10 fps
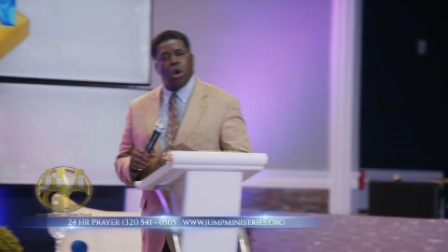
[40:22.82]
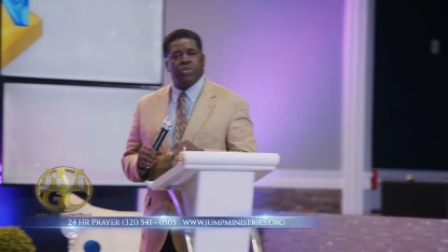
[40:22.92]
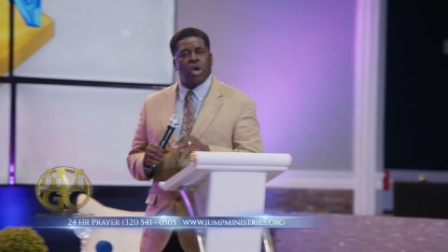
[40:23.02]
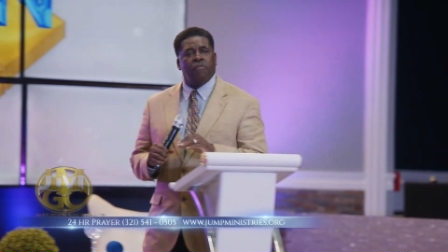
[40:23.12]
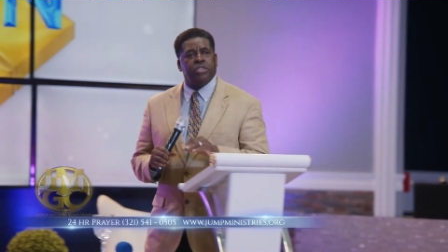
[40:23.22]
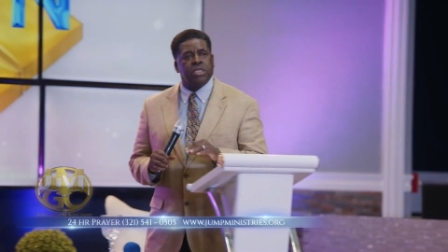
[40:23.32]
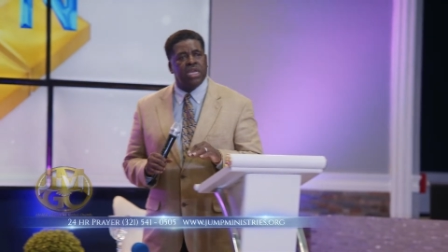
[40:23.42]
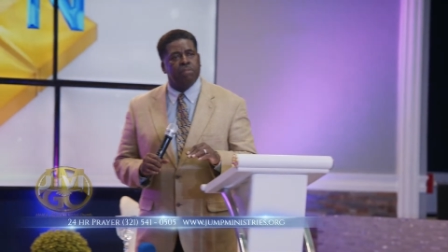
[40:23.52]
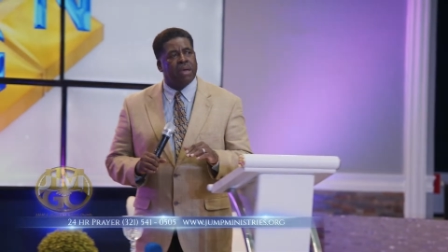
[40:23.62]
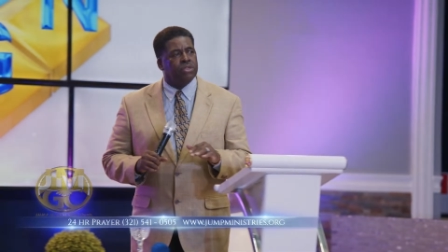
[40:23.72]
called the office
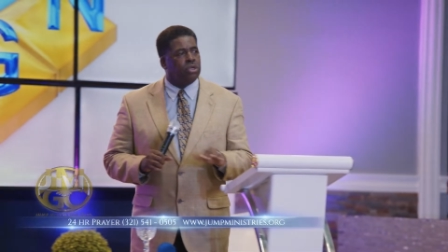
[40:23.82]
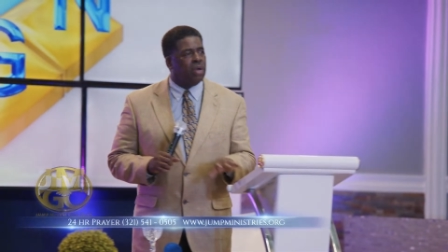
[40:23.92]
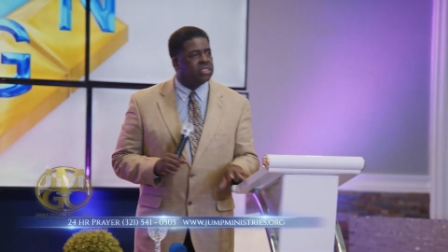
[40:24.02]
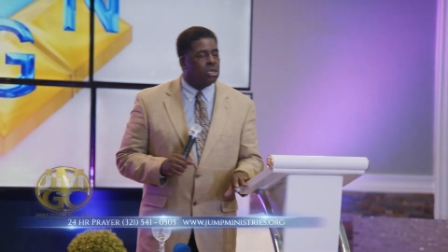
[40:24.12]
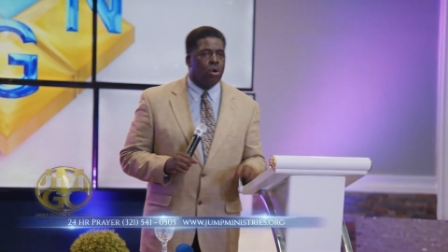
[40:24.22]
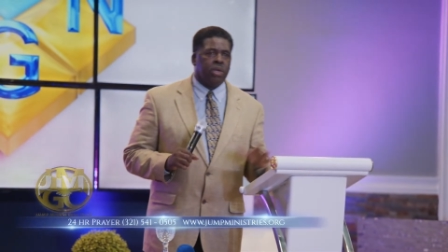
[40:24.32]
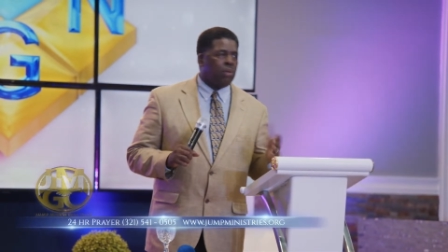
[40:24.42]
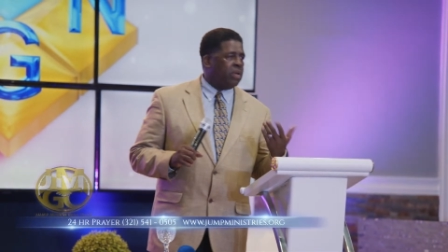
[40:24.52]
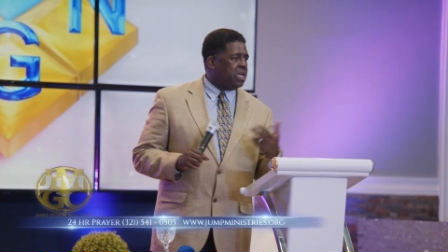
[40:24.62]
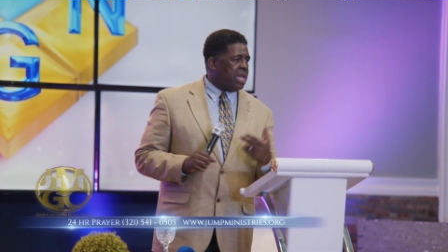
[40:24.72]
today about you. I said, oh,
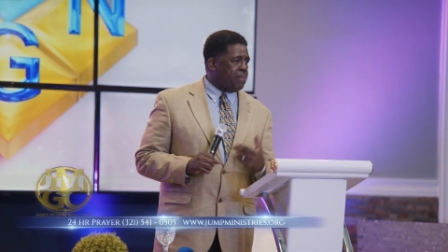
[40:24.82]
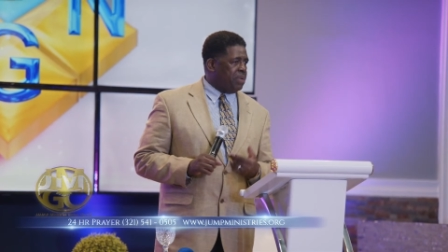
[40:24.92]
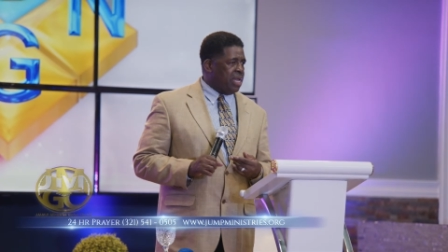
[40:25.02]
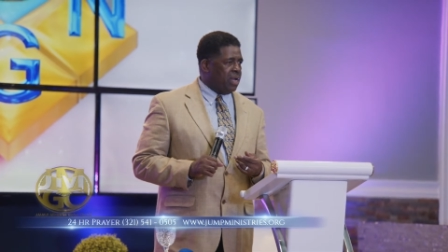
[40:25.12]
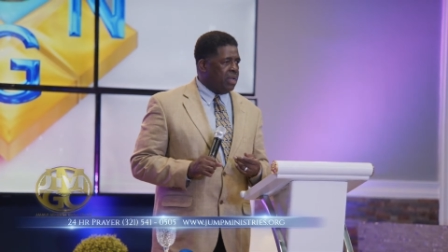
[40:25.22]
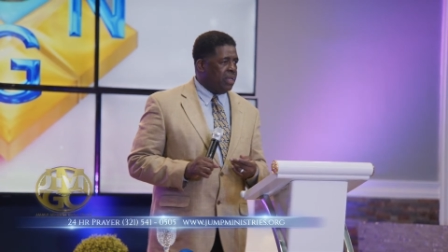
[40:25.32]
okay, what didn't happen now?